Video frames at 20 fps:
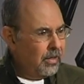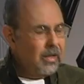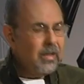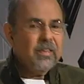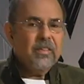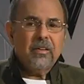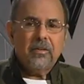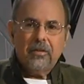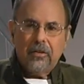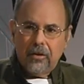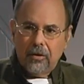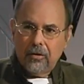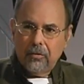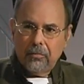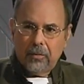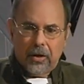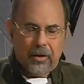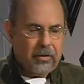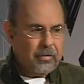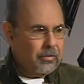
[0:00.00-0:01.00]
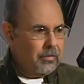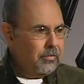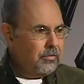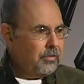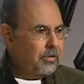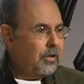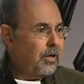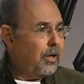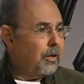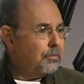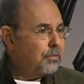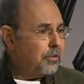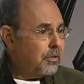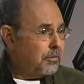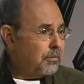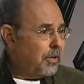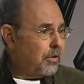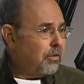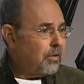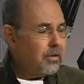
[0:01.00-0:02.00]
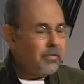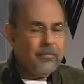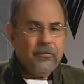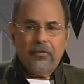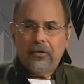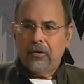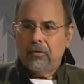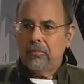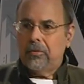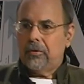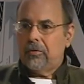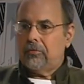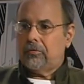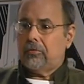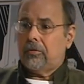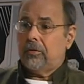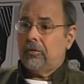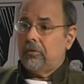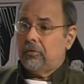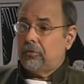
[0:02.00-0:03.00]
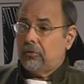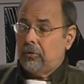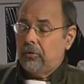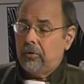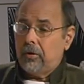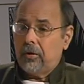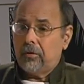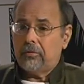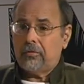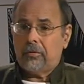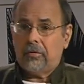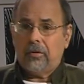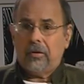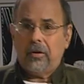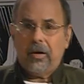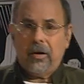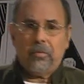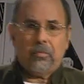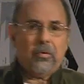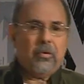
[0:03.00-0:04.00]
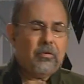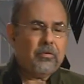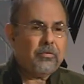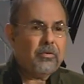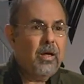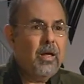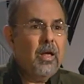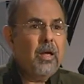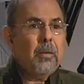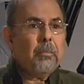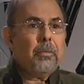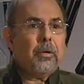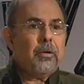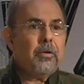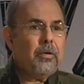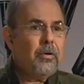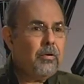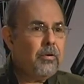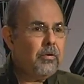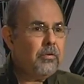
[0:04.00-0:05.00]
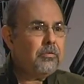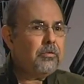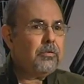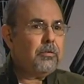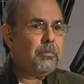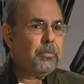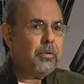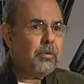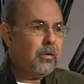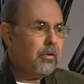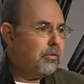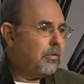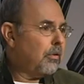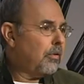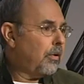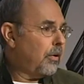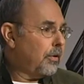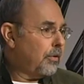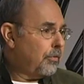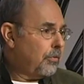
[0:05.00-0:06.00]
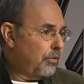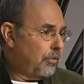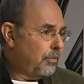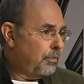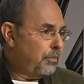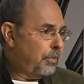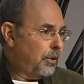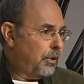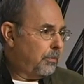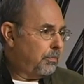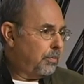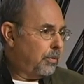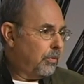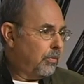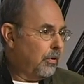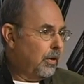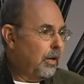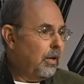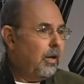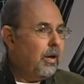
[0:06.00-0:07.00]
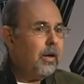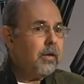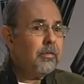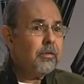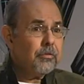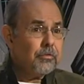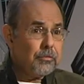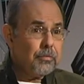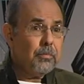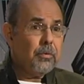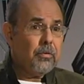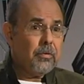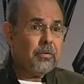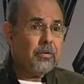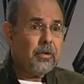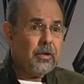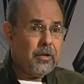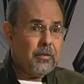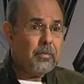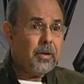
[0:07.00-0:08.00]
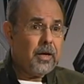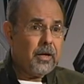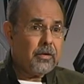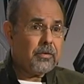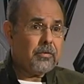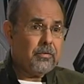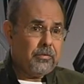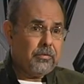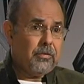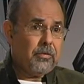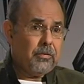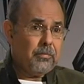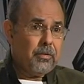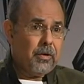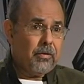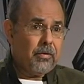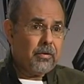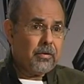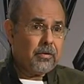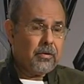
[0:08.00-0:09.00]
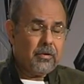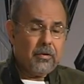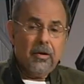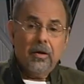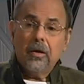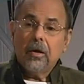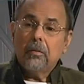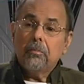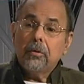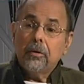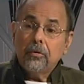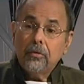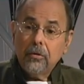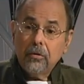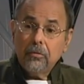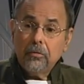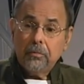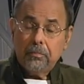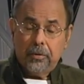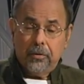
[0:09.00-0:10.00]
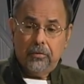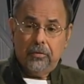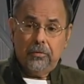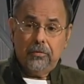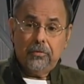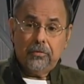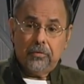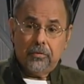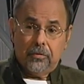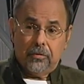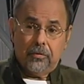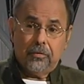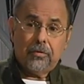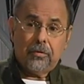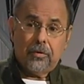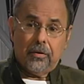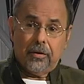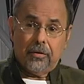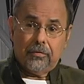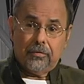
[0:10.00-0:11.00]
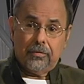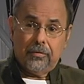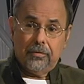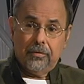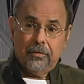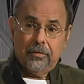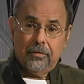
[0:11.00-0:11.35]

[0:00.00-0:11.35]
the deal makers, it helps the American film industry, the studios and the networks, but it hurts the below-the-line crew people and the smaller name actors in America. But you're a producer in this class.